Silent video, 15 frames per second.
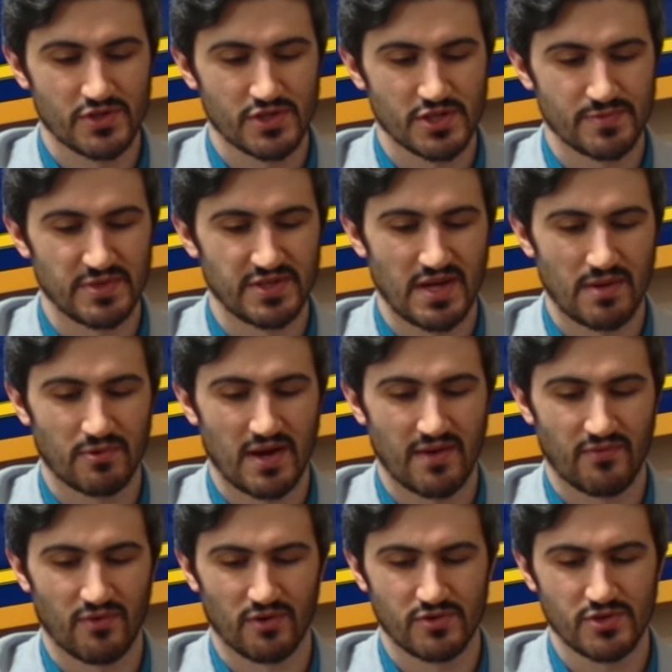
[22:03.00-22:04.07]
has been Democrat
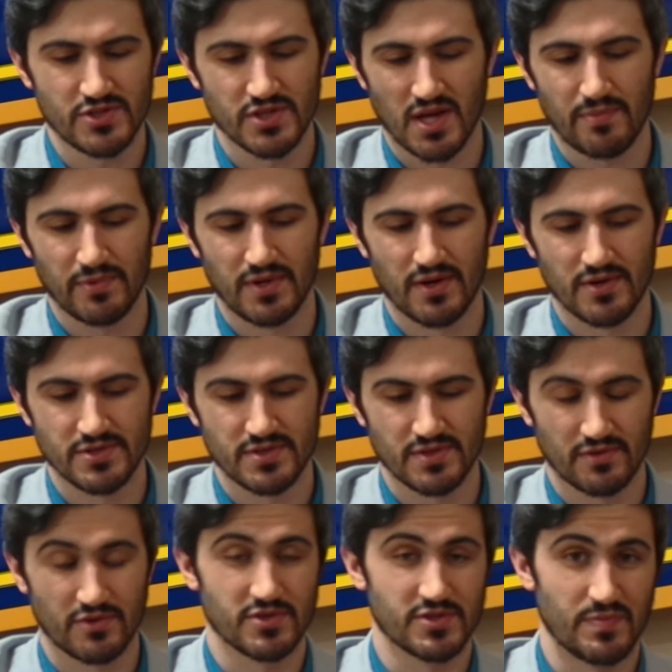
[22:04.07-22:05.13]
for just a couple of years
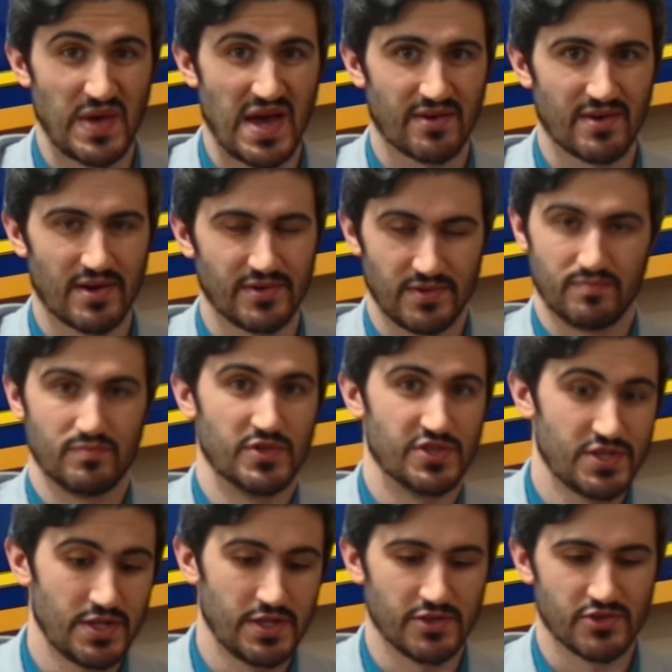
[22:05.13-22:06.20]
in terms of background of the
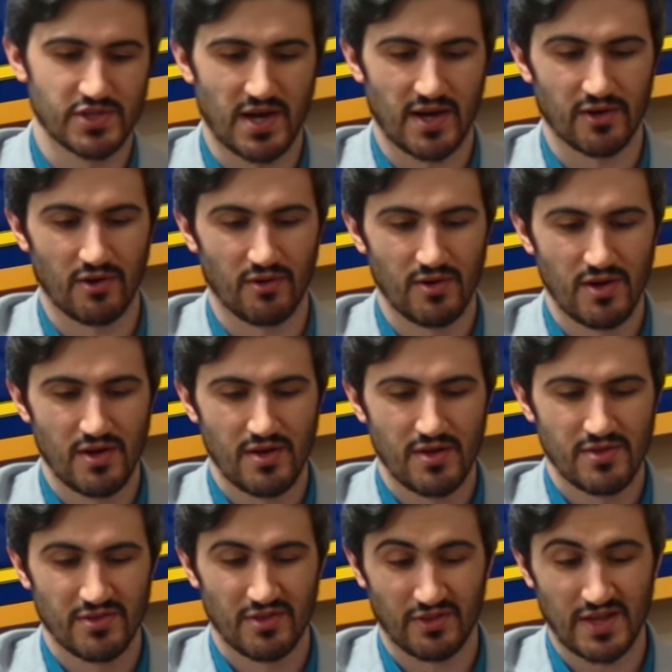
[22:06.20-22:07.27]
city of Chicago.
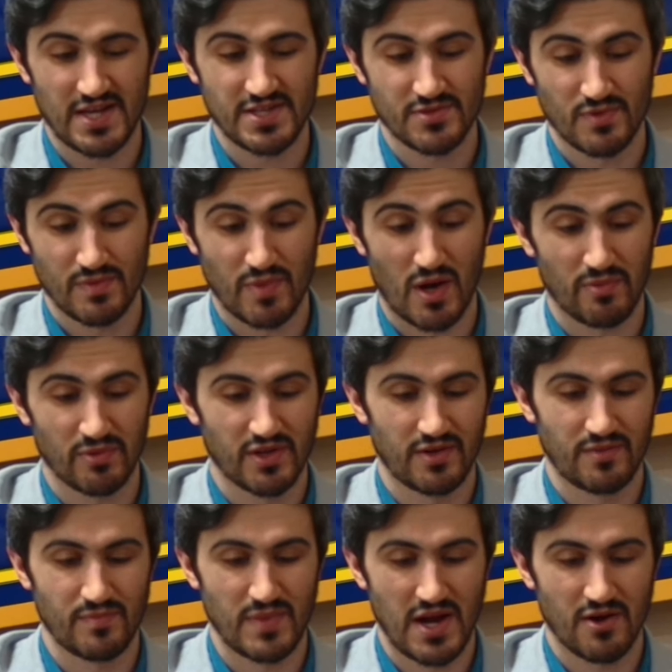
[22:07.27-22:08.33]
The last
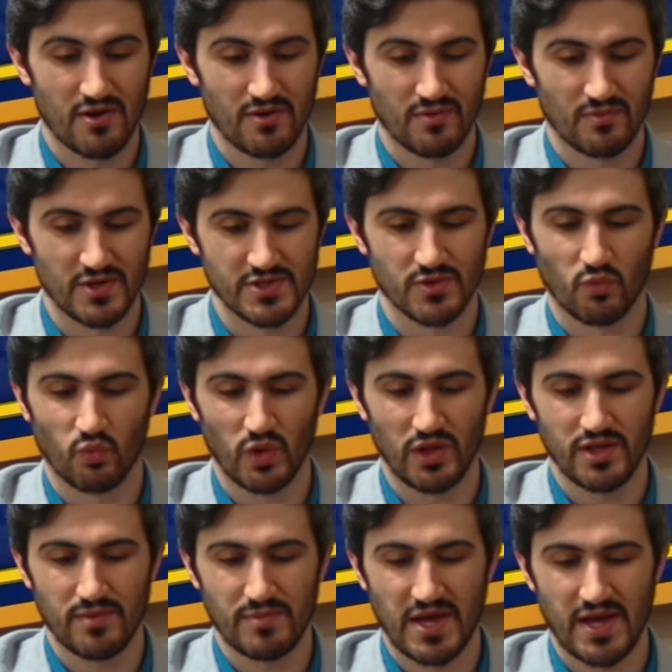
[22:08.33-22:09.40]
Republican mayor was
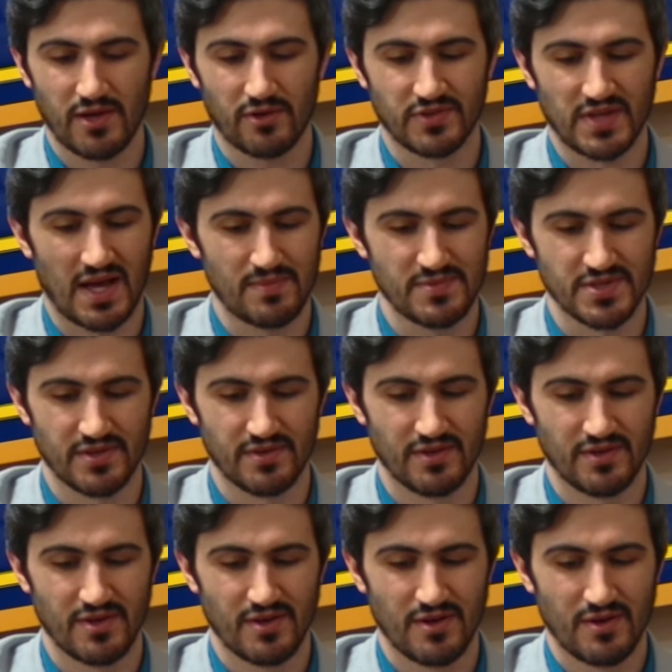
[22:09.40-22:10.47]
William Hale Thompson.
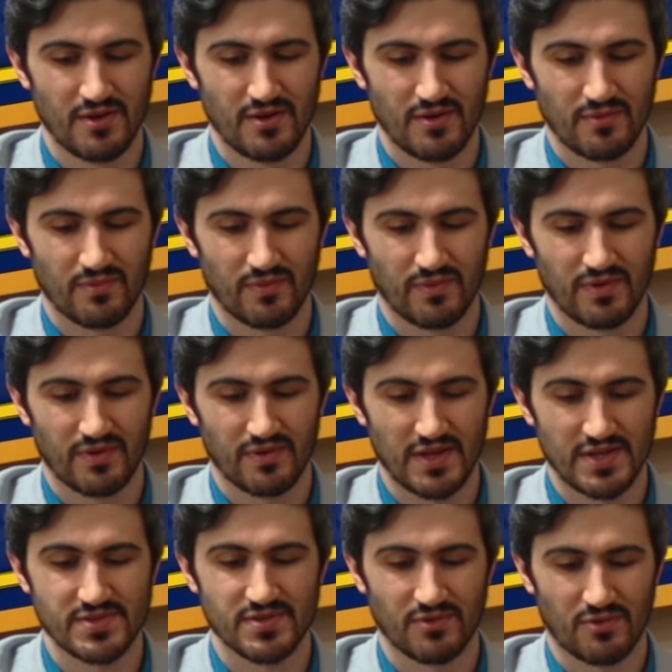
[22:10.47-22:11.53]

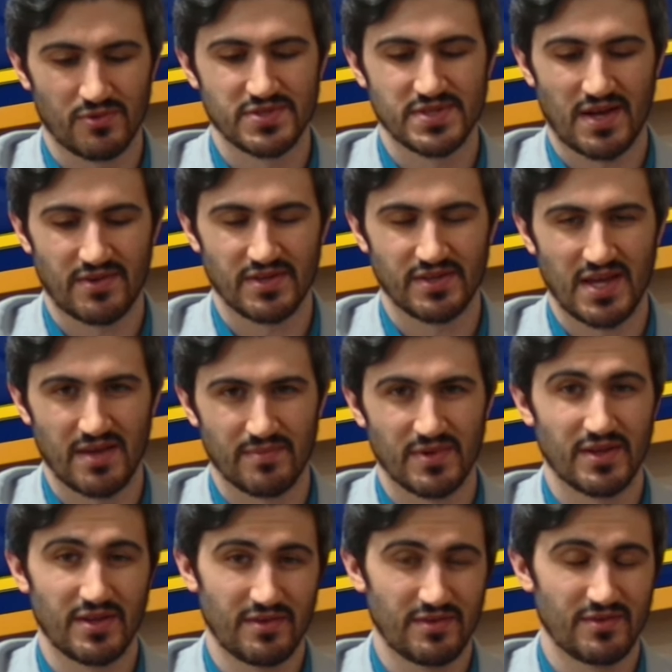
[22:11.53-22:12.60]
That's an old sounding name.
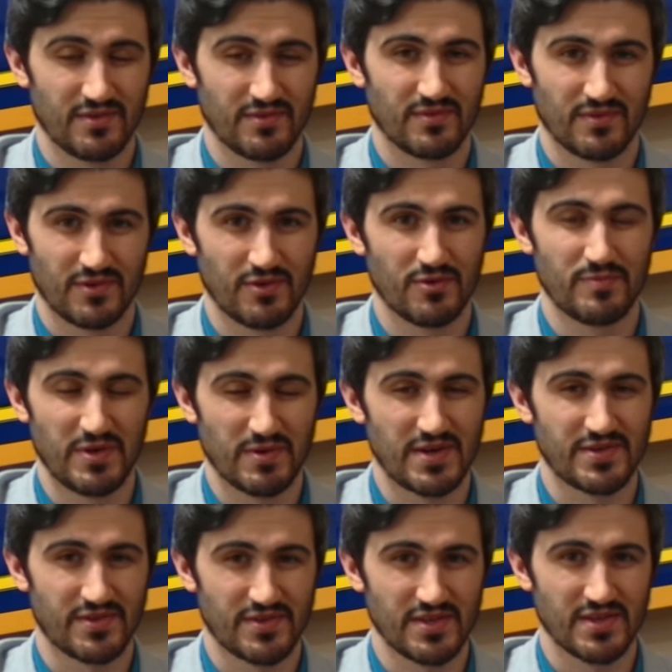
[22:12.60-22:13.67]
And you would be
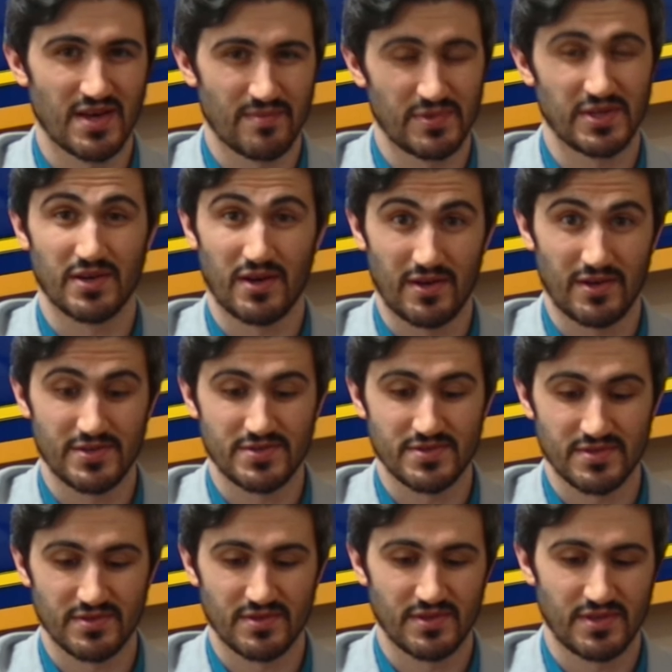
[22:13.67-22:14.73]
right to think that
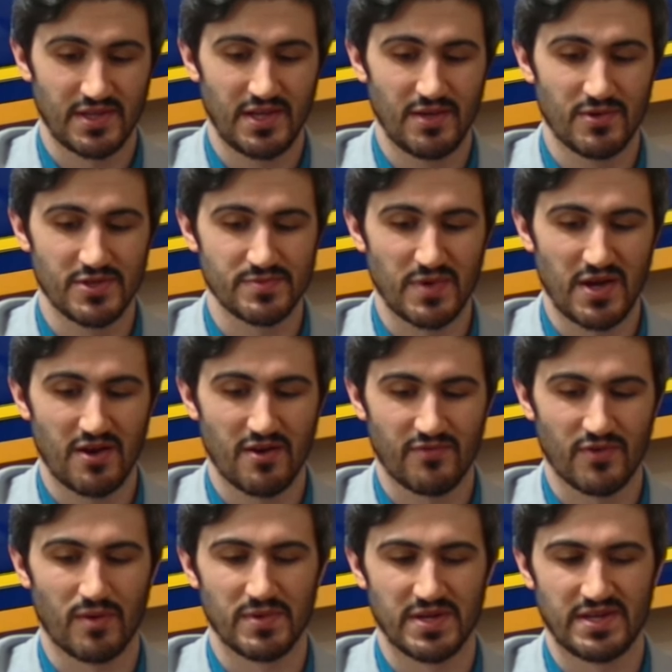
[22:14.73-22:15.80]
because he was mayor
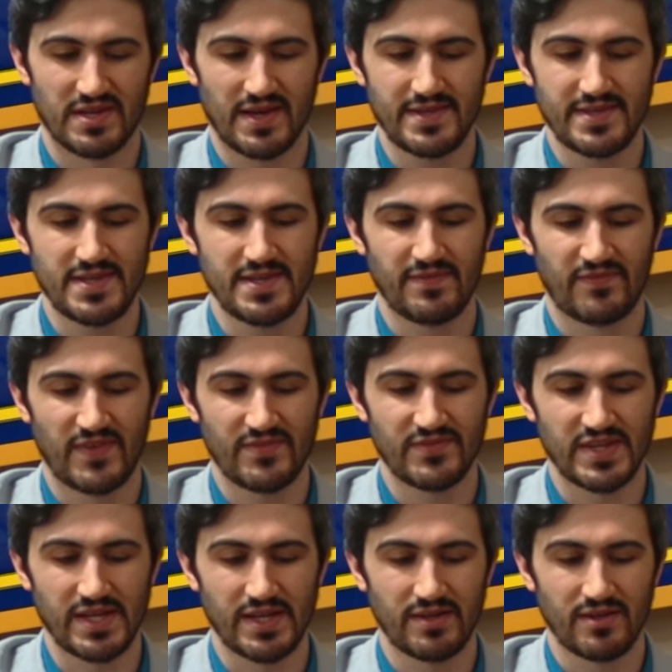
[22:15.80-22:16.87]
from
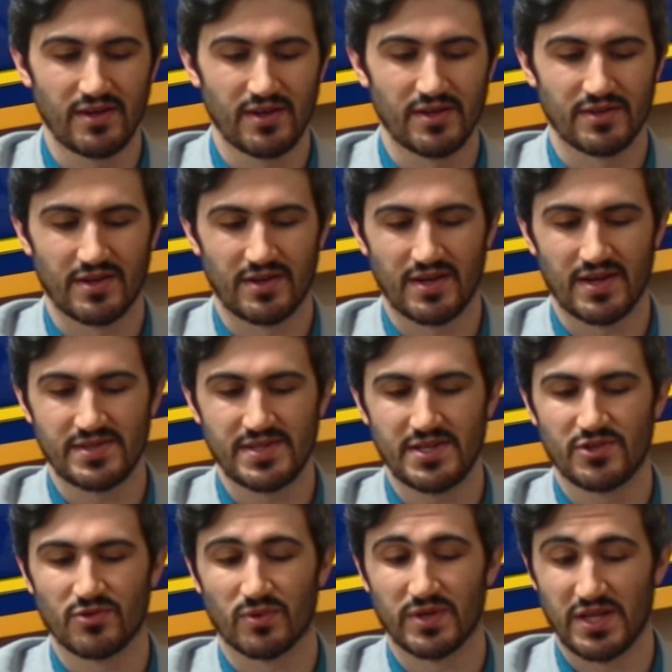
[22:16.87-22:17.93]
1915 to
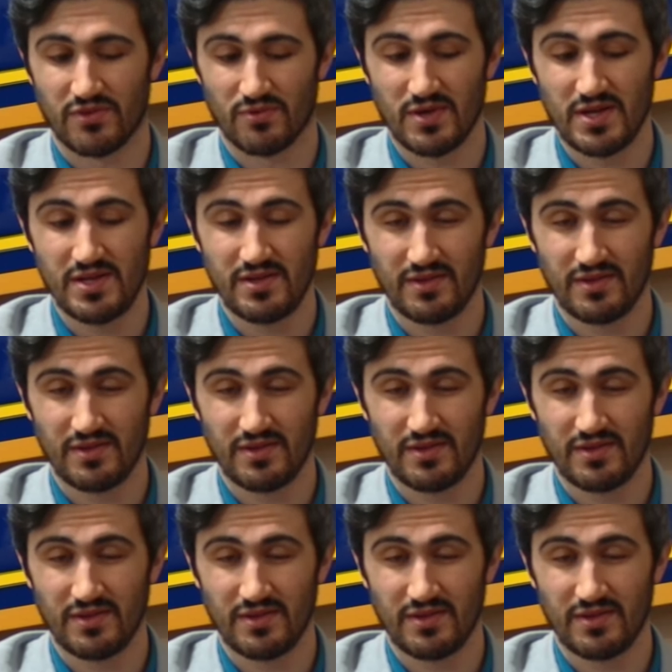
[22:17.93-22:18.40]
1923